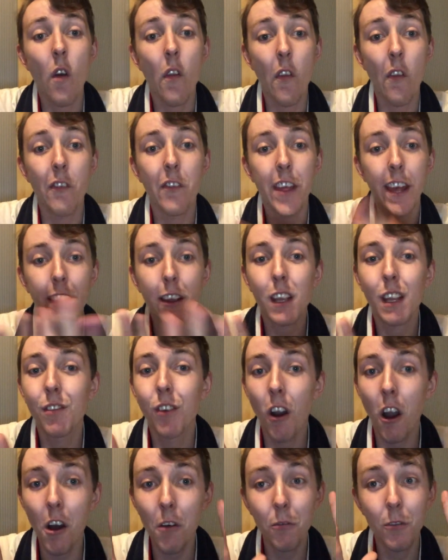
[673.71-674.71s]
this
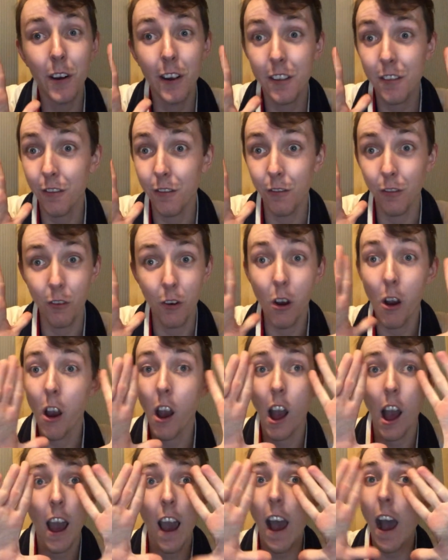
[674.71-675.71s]
one was
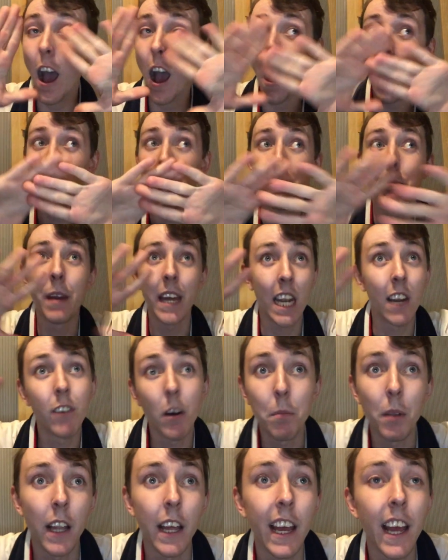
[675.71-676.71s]
a bit of a
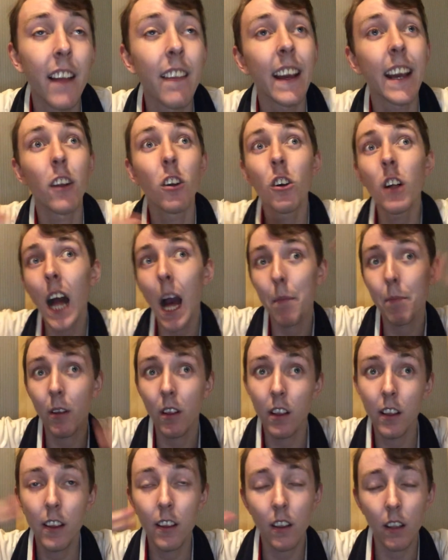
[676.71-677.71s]
blur. Like, it all
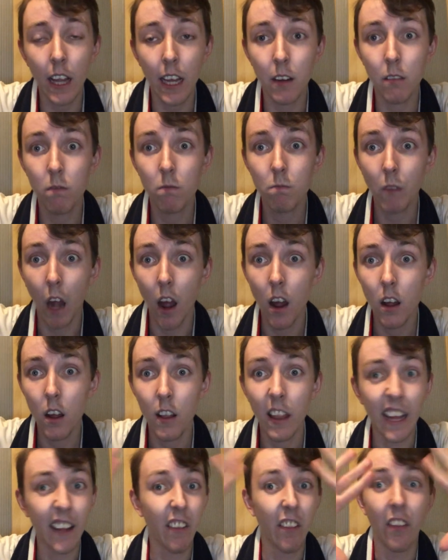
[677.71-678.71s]
happened, like
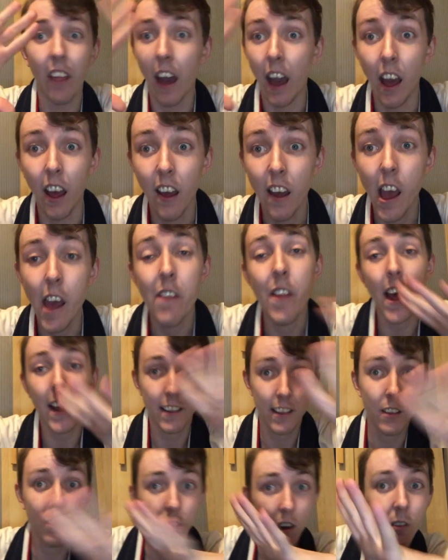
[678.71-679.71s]
that.
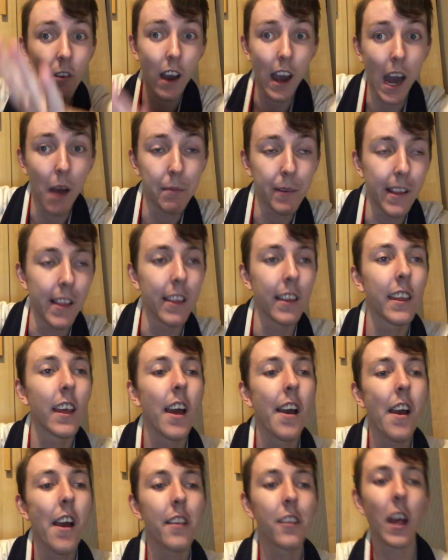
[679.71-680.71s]
That's what happened.
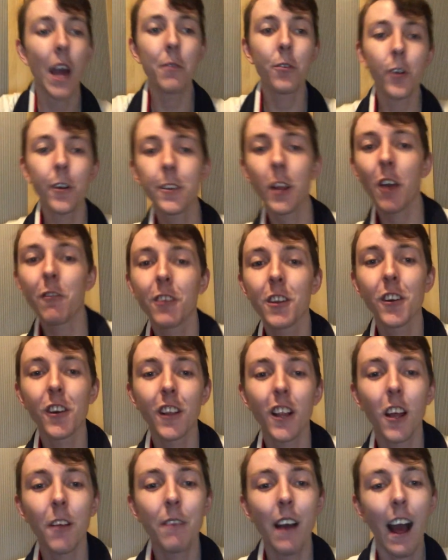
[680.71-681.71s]
So I walked over to
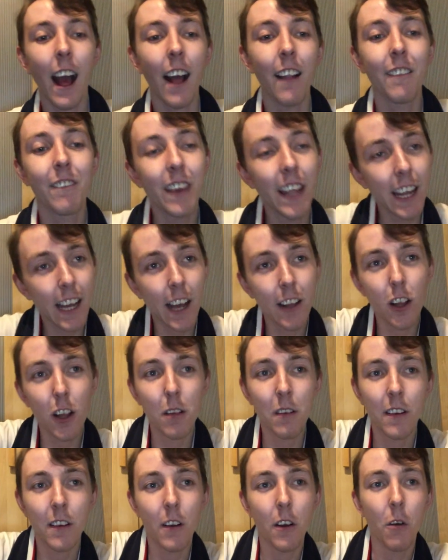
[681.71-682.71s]
them, and Vinegar
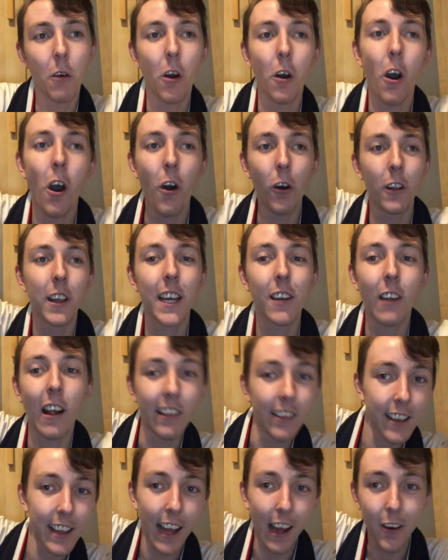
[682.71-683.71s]
just hauled her
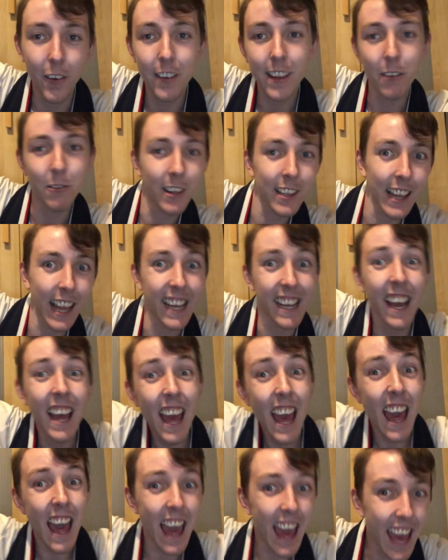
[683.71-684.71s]
hands out and was like,
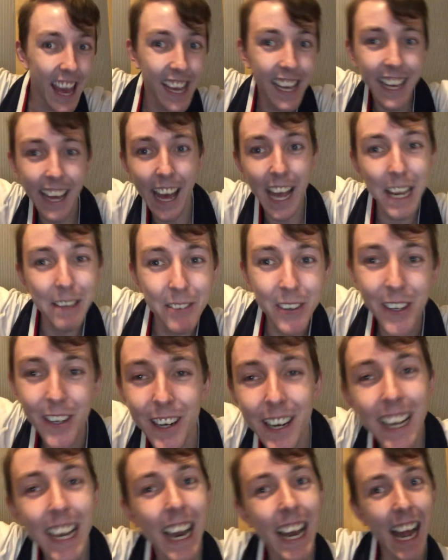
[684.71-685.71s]
"Hey, gay
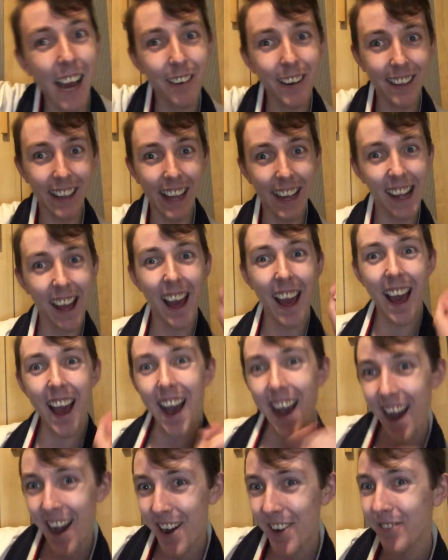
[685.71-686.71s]
boy." And I was like,
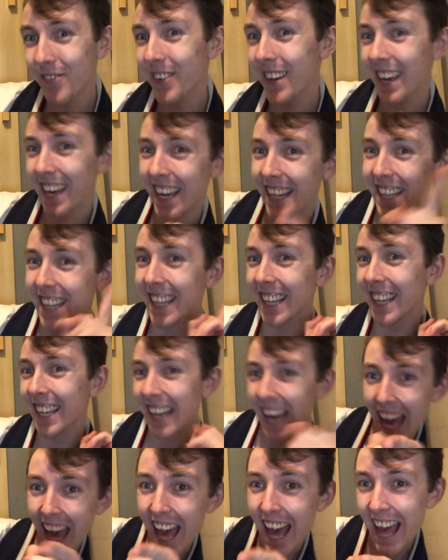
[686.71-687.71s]
"Oh, bitch,
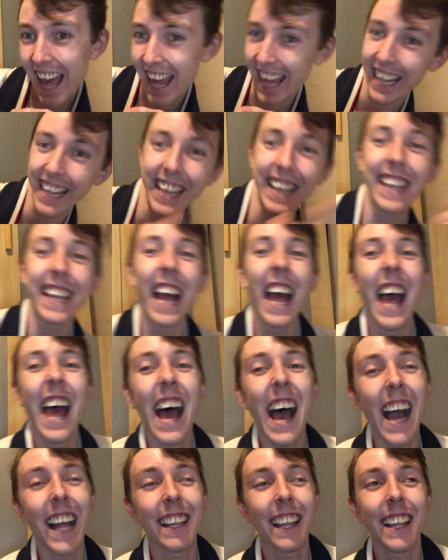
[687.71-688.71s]
yes."
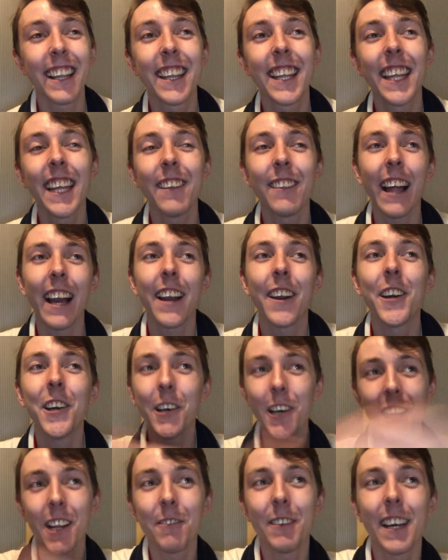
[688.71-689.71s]
And then she like
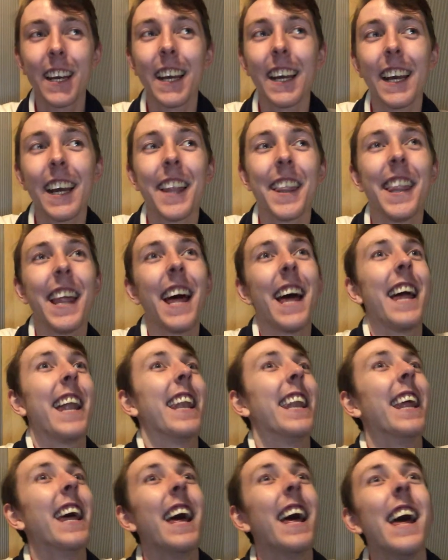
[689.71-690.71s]
hugged me, and
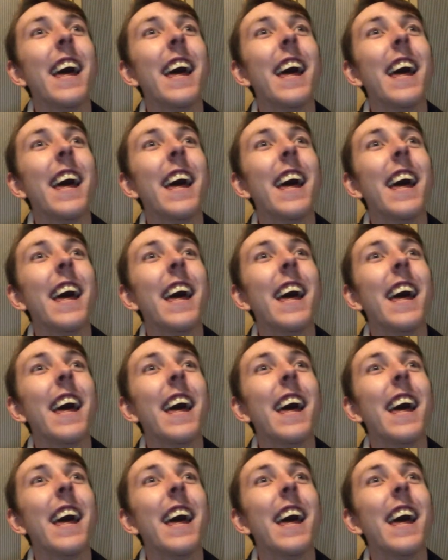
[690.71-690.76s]
then